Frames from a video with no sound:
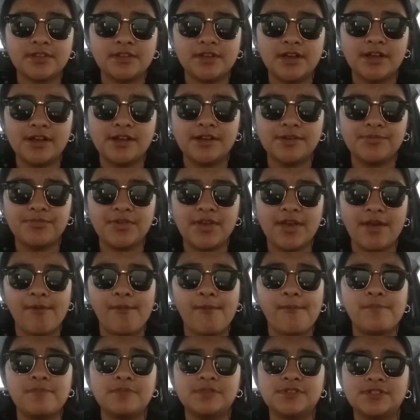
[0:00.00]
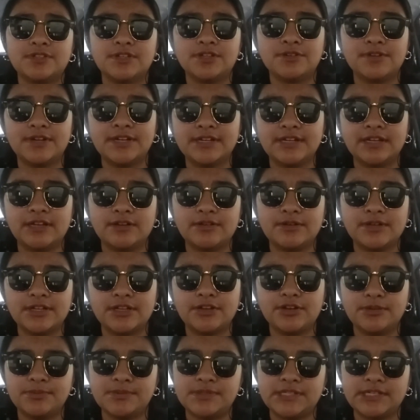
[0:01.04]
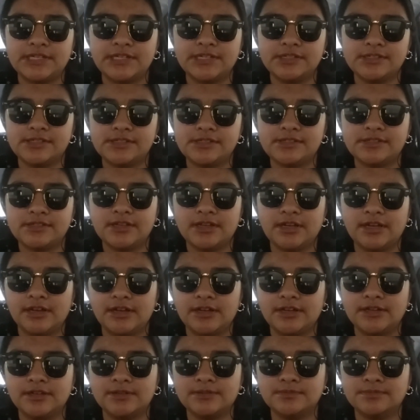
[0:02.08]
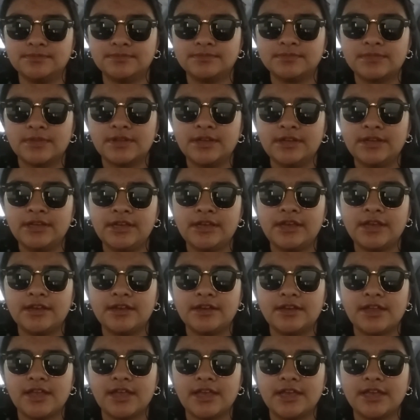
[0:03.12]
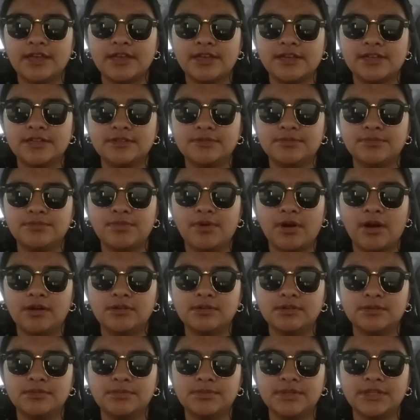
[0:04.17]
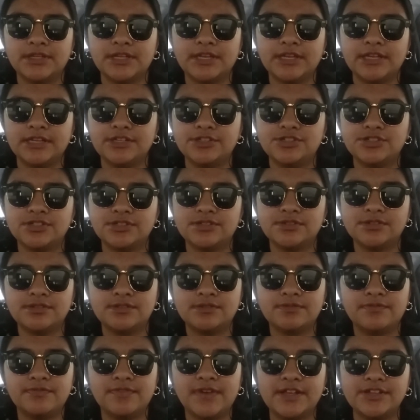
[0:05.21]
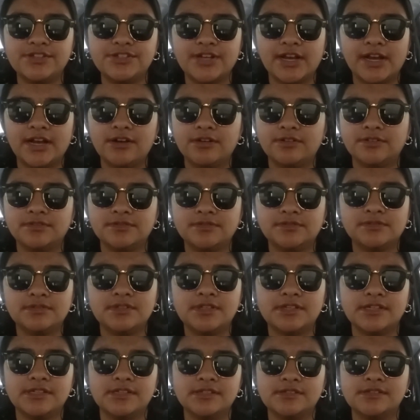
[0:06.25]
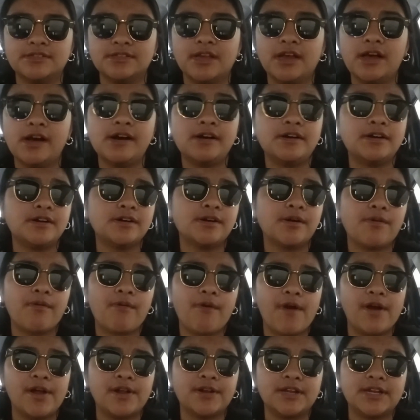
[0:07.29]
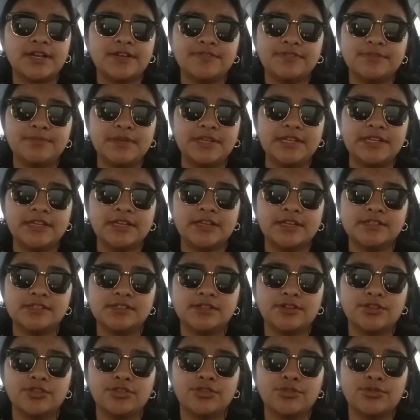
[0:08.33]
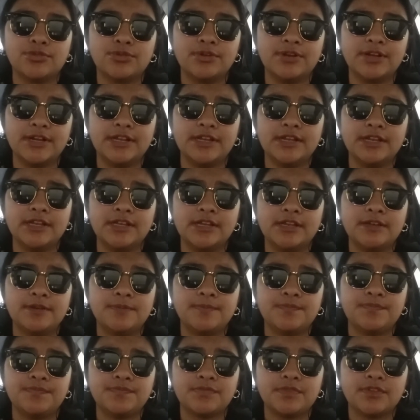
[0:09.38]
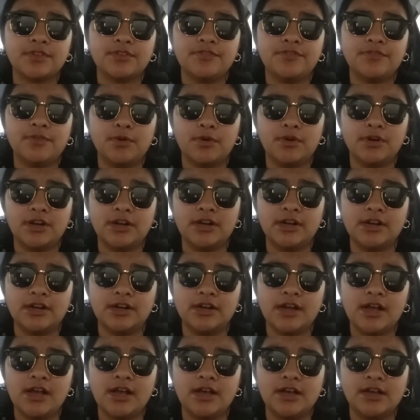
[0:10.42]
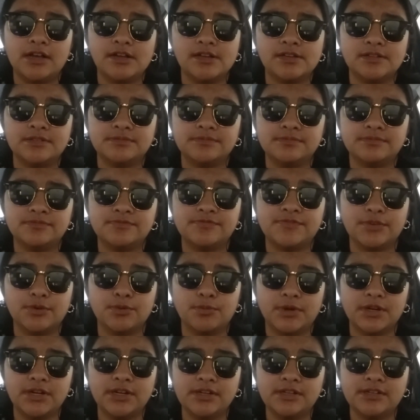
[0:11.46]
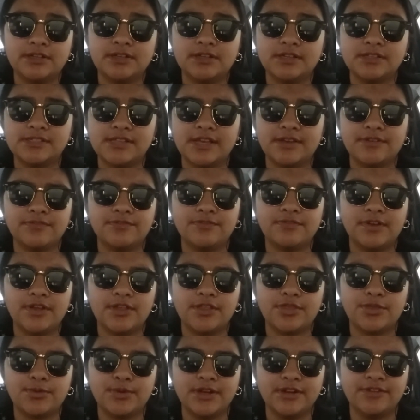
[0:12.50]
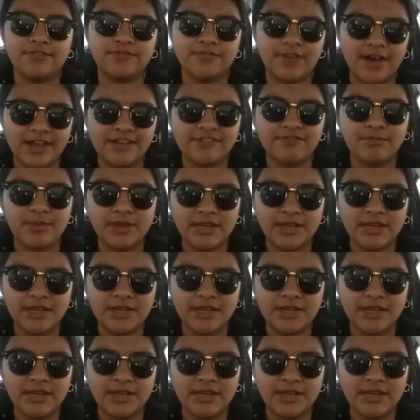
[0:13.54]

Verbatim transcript: Um, yeah, so right now I'm gonna go upstairs. Um, and probably just veg out because I don't have a meeting until 3 for um, for work because I have a 3 to 5